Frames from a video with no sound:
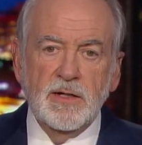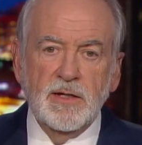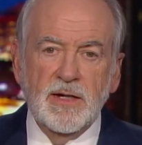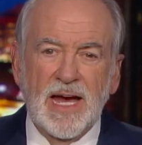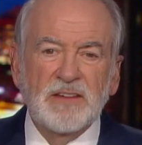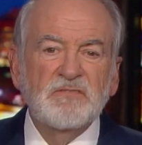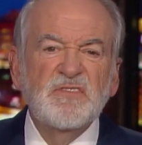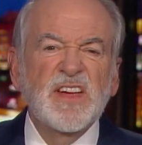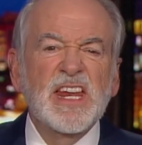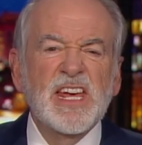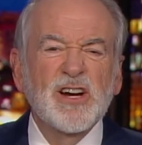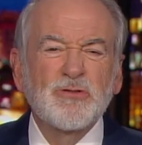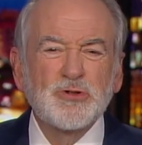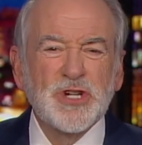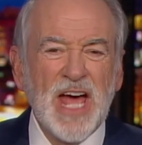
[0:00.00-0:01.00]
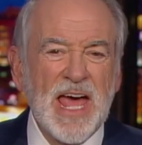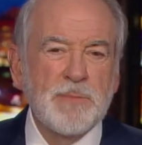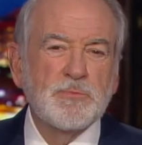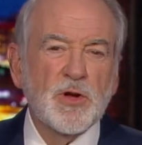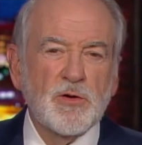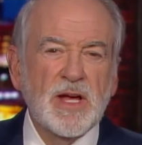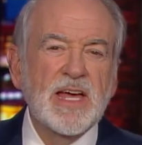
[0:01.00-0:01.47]
and
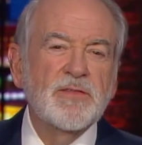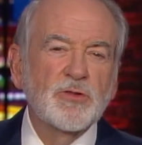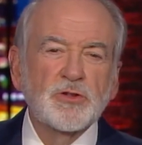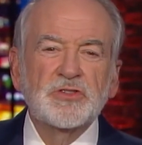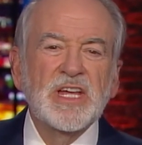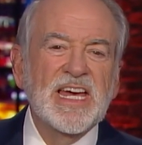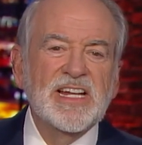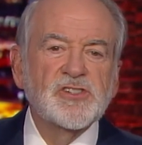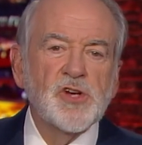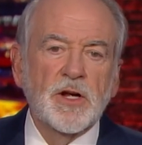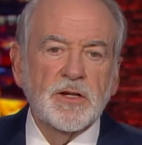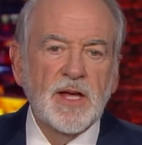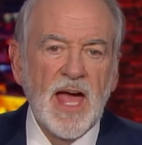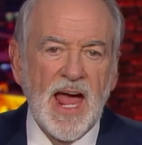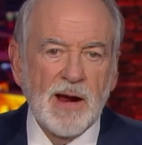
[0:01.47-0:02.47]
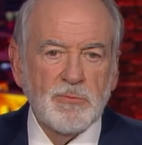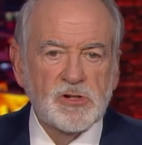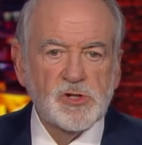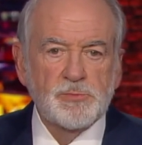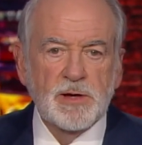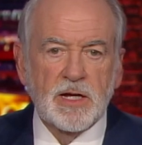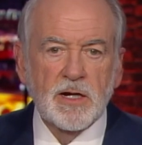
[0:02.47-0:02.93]
videotaped their evil deeds on
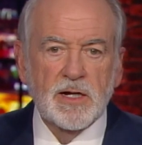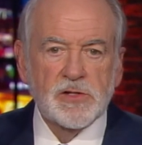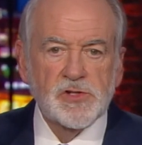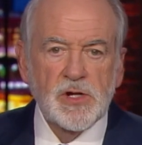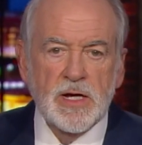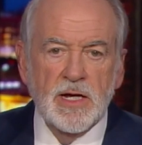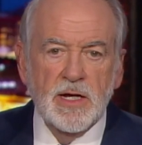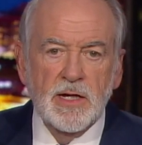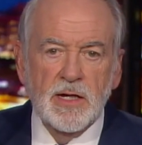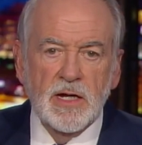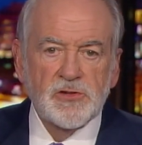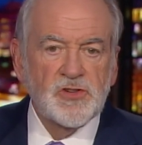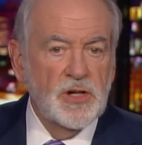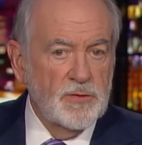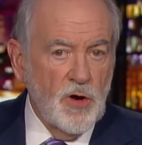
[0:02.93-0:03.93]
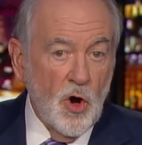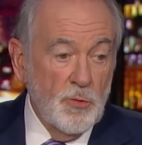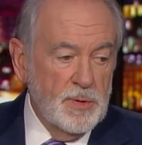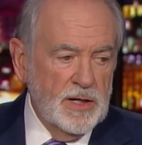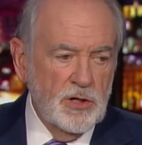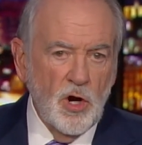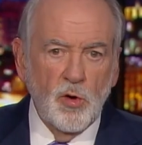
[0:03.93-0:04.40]
cameras because instead of
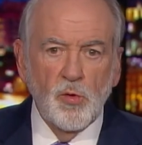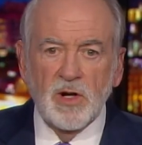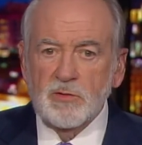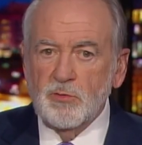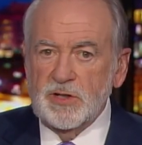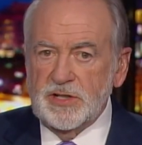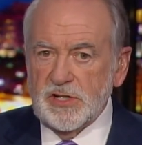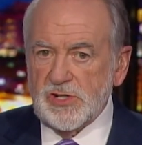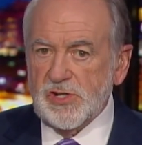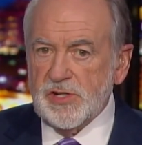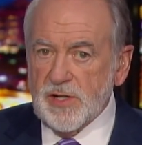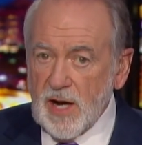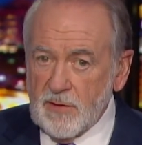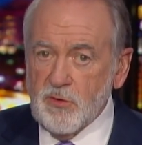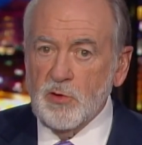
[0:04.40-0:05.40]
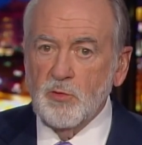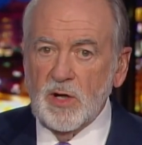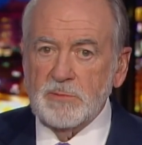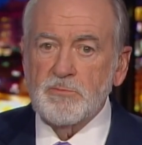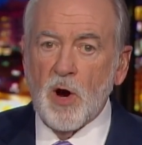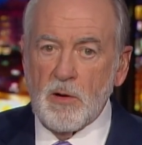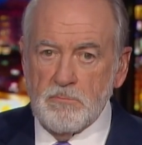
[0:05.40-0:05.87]
hoping no one would discover
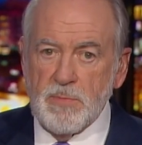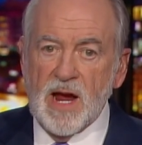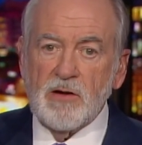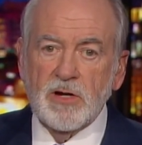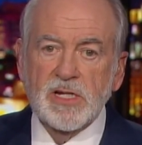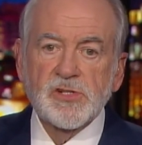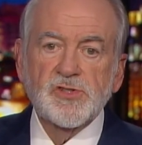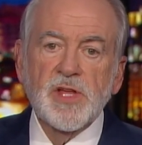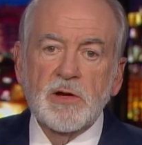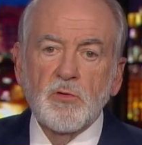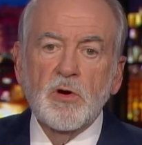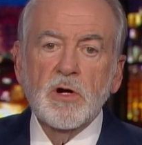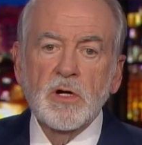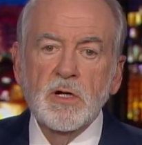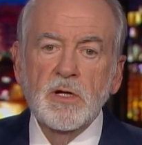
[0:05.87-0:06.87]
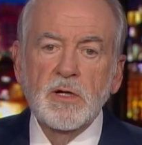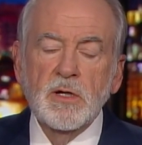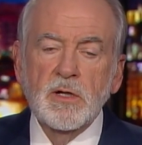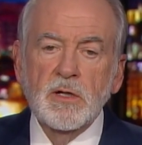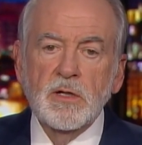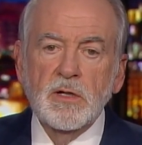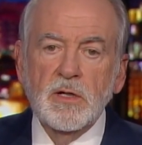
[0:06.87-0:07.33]
what barbarians they were,
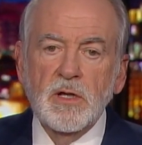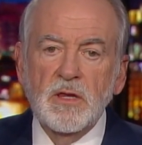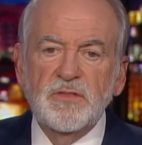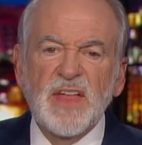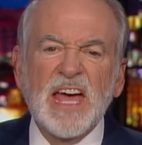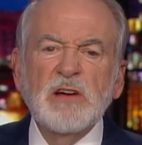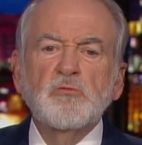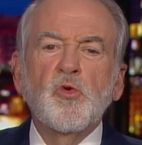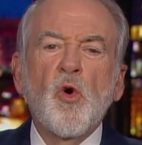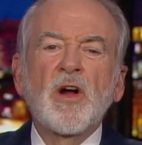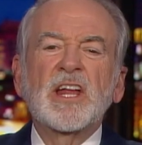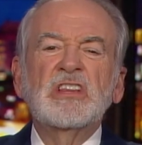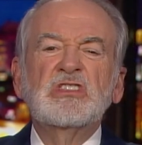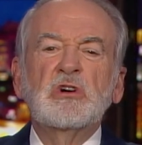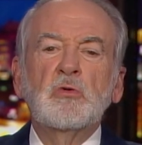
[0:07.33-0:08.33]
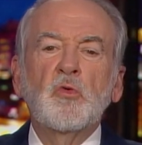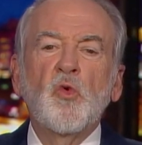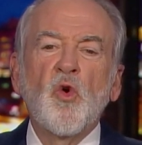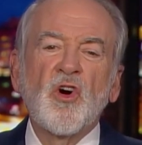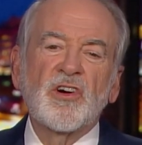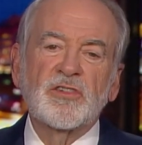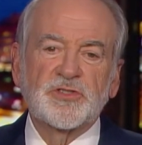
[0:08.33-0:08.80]
they wanted the
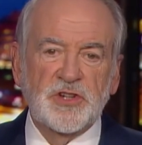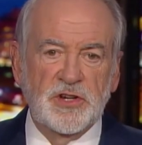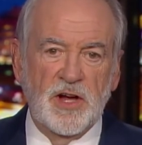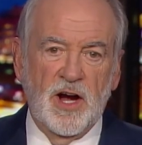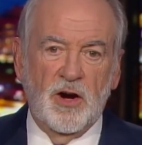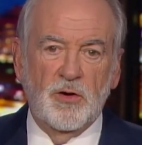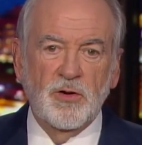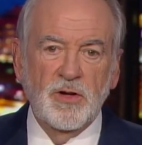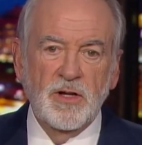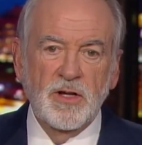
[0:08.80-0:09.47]
world to know.